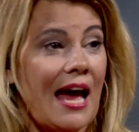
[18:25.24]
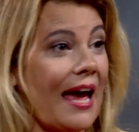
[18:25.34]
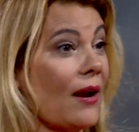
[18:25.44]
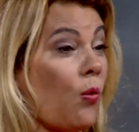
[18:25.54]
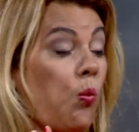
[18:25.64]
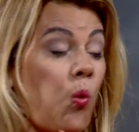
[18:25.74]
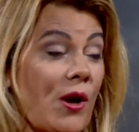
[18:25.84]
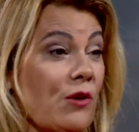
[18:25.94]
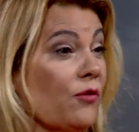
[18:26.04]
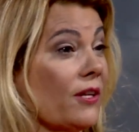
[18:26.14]
had a
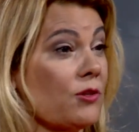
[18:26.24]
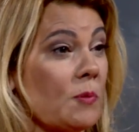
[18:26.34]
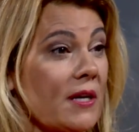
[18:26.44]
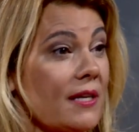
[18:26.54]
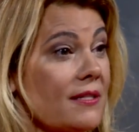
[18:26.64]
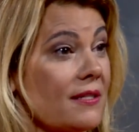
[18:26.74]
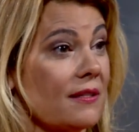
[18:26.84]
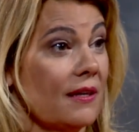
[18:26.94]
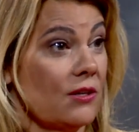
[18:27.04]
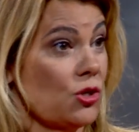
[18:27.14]
wonderful experience
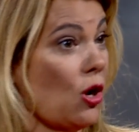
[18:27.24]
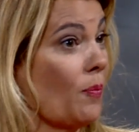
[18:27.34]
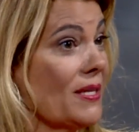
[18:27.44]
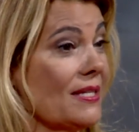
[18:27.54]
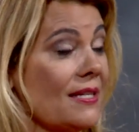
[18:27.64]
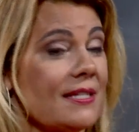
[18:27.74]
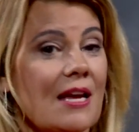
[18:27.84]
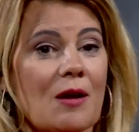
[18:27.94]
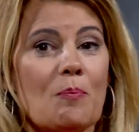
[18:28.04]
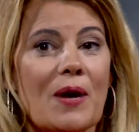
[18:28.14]
in show business,
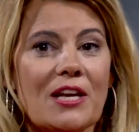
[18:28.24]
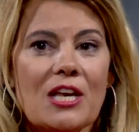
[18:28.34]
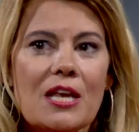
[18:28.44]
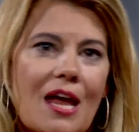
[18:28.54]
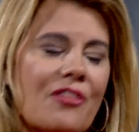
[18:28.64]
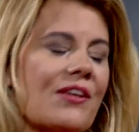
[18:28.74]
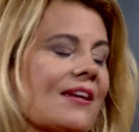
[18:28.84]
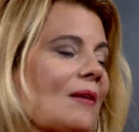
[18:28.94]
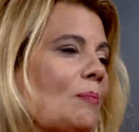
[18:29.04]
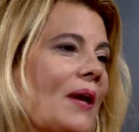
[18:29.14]
but
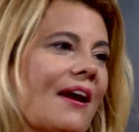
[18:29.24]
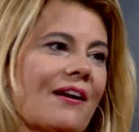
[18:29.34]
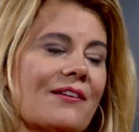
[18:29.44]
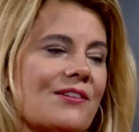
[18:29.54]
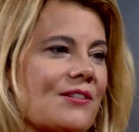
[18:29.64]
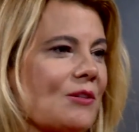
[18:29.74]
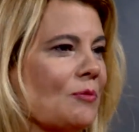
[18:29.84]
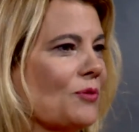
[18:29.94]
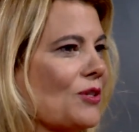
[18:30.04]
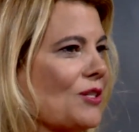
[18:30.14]
nothing compared
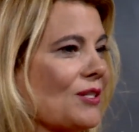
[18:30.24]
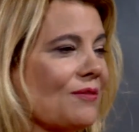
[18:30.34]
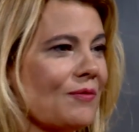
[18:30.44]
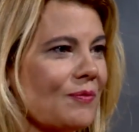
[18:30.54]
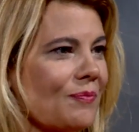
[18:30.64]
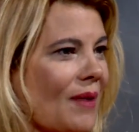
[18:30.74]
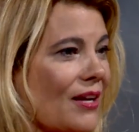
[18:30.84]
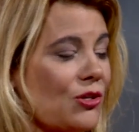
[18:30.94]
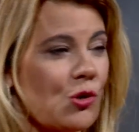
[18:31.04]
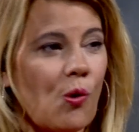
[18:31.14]
to just
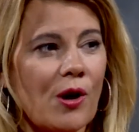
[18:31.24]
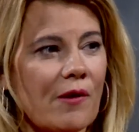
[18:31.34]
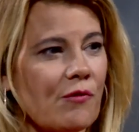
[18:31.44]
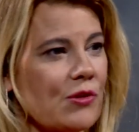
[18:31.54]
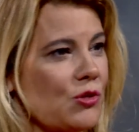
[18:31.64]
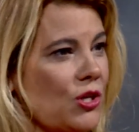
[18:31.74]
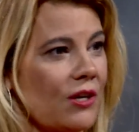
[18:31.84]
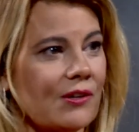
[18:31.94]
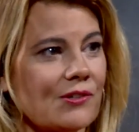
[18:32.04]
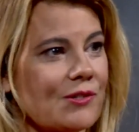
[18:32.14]
my joy of those
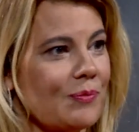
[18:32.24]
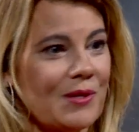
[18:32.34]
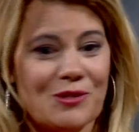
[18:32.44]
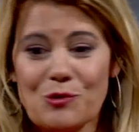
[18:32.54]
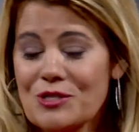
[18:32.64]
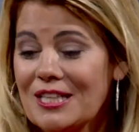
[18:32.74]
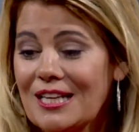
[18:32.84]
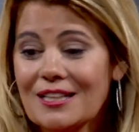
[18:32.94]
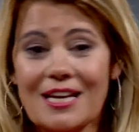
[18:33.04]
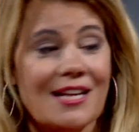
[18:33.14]
years with those
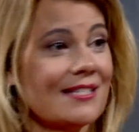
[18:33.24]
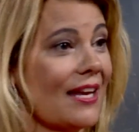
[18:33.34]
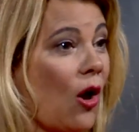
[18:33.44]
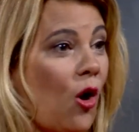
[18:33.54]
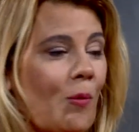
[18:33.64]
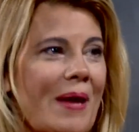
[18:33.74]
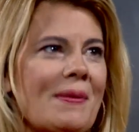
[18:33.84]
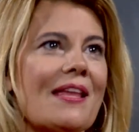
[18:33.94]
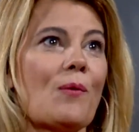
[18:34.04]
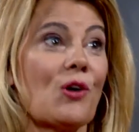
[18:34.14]
little kids at home.
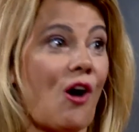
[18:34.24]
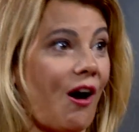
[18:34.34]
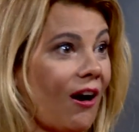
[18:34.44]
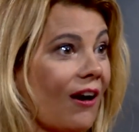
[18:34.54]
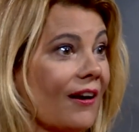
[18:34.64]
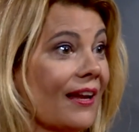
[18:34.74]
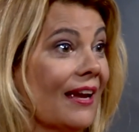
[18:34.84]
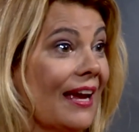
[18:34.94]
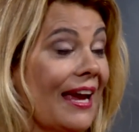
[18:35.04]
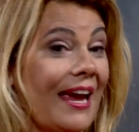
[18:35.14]
They were hard,
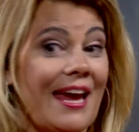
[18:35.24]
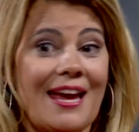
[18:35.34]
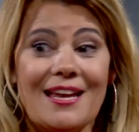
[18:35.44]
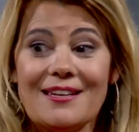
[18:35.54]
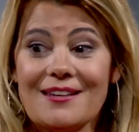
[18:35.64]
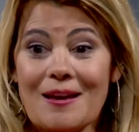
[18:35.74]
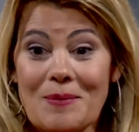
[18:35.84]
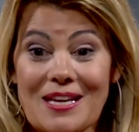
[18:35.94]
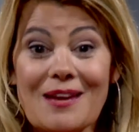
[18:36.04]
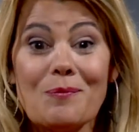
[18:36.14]
and
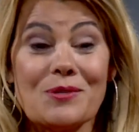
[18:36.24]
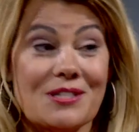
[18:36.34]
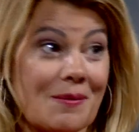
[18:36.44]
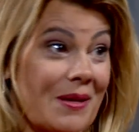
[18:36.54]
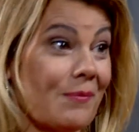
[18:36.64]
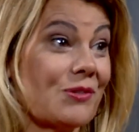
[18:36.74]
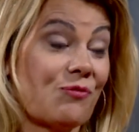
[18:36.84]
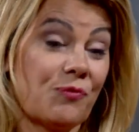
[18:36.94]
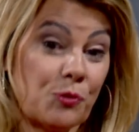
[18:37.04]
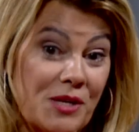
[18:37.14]
it was
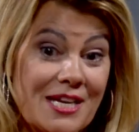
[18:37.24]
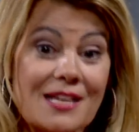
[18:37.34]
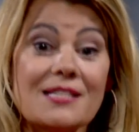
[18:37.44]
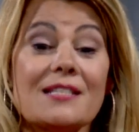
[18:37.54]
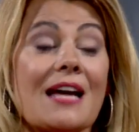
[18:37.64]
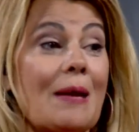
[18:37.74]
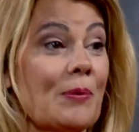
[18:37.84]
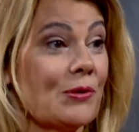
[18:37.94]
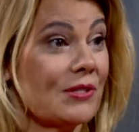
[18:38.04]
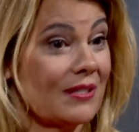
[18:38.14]
3 kids in
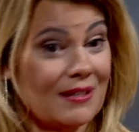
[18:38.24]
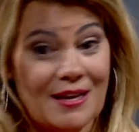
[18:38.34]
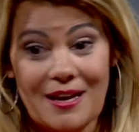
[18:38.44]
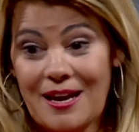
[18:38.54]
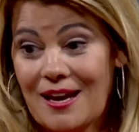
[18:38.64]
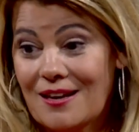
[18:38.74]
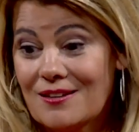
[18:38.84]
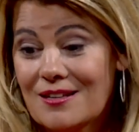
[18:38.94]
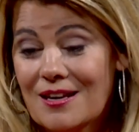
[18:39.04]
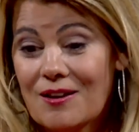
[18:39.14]
diapers and